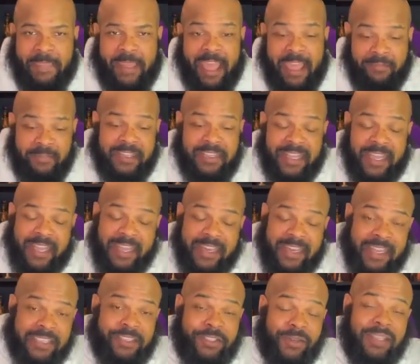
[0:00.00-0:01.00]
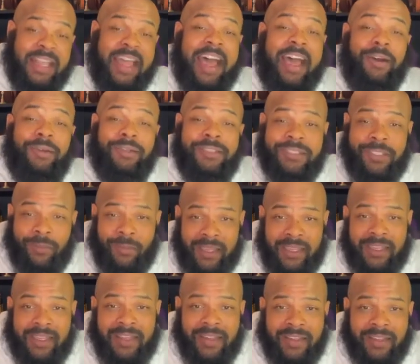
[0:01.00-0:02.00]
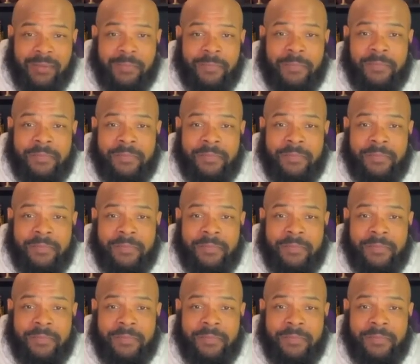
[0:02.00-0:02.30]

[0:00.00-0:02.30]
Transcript: every day that you're allowed to wake up,